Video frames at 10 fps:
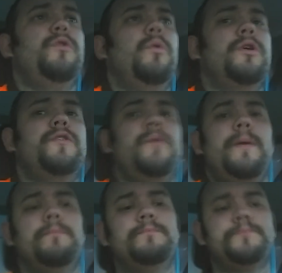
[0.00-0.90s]
you want to do
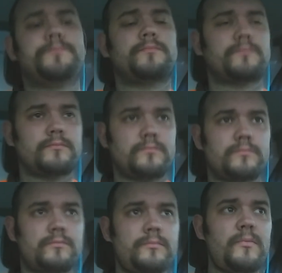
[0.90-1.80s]
it,
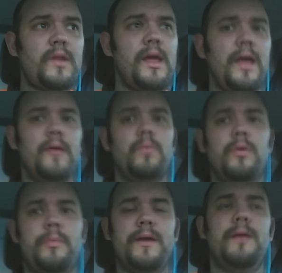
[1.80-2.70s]
it
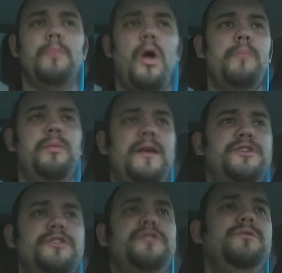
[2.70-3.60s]
will be my pleasure to